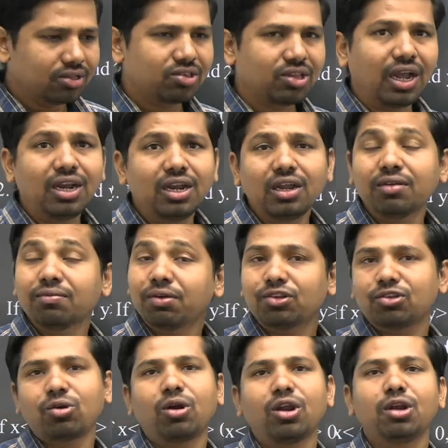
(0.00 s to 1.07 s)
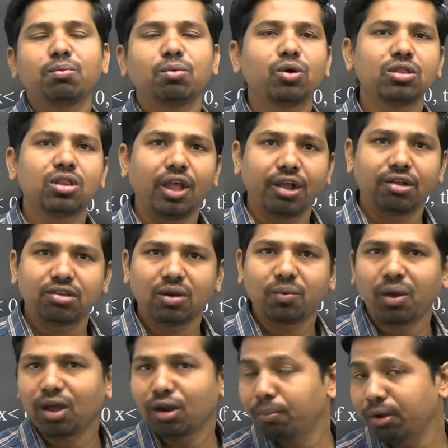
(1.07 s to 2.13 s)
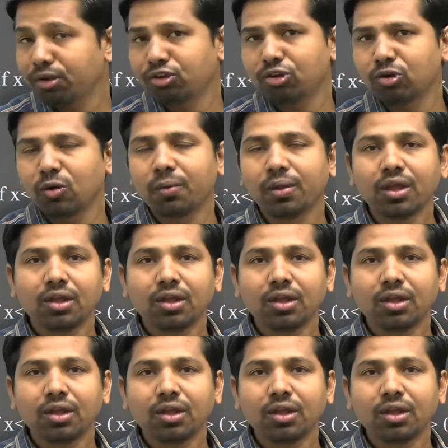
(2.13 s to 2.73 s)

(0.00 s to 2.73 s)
sign in first quadrant both x and y are positive.